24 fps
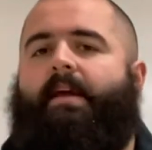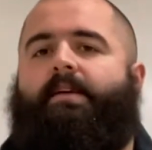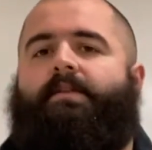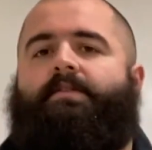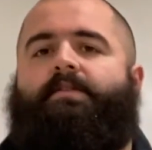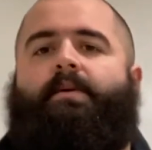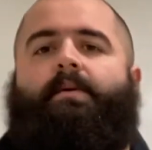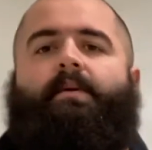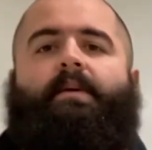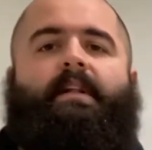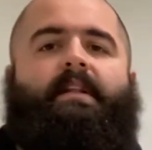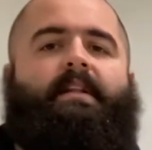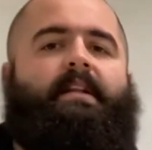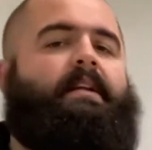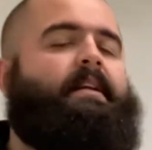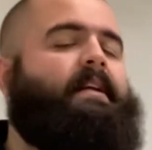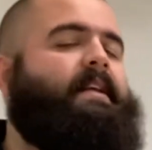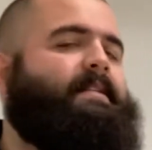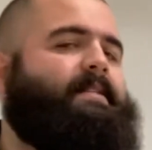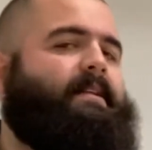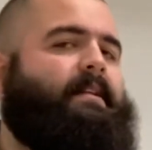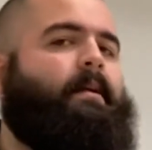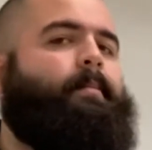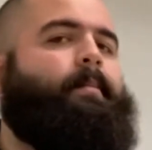So it's
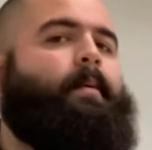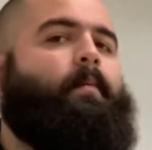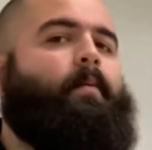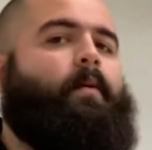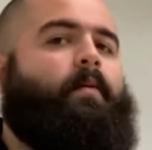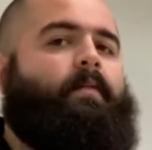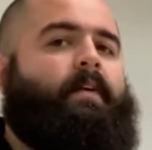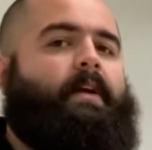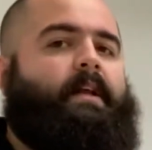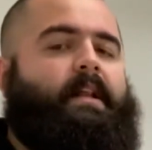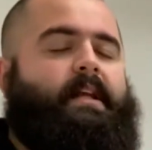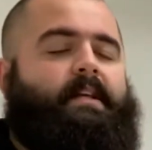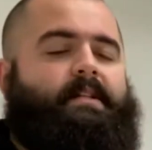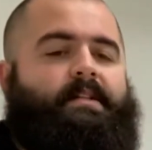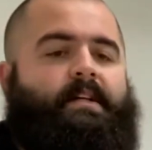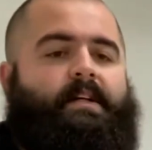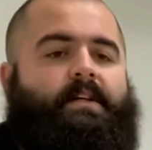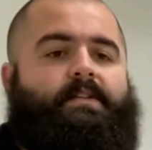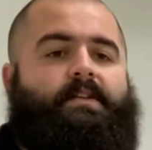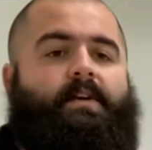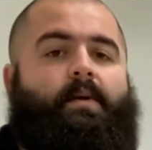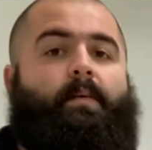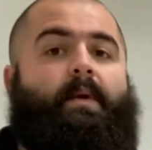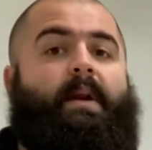a little bit more realistic.
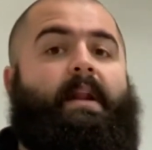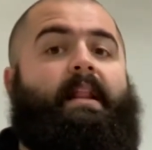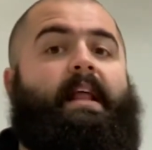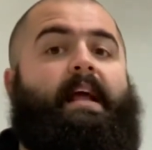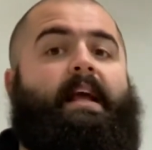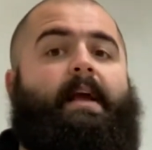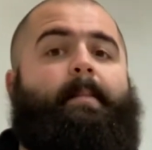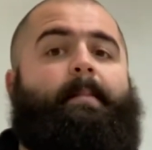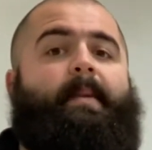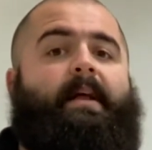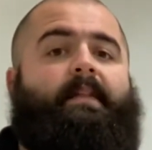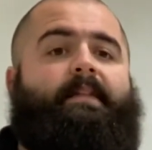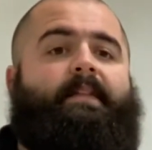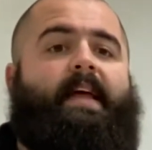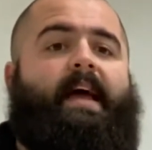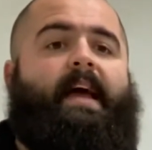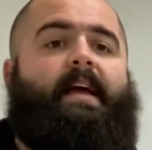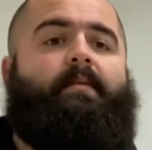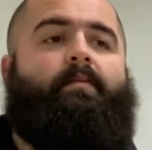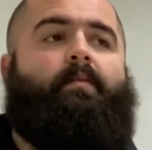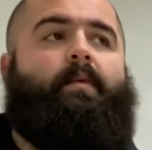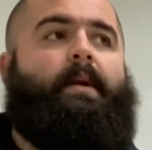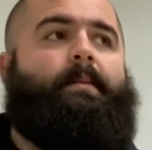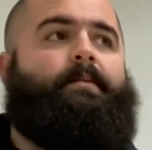So what I like about that,
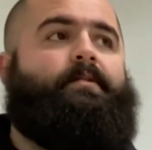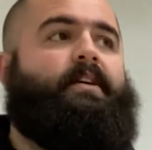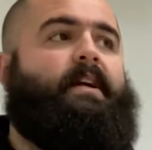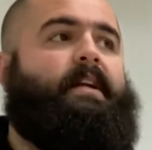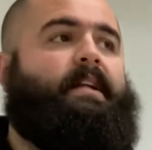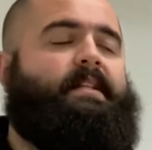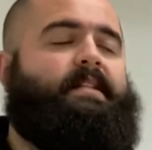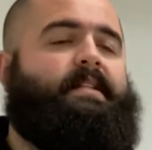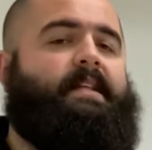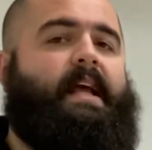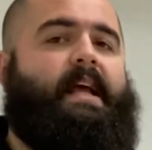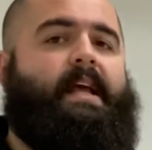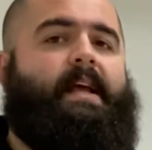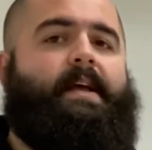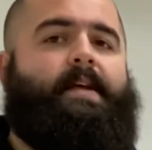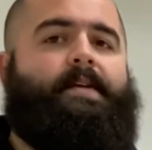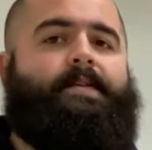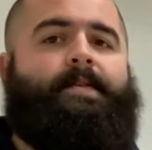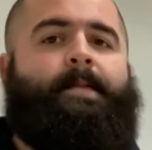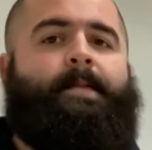and what I'm trying to say is,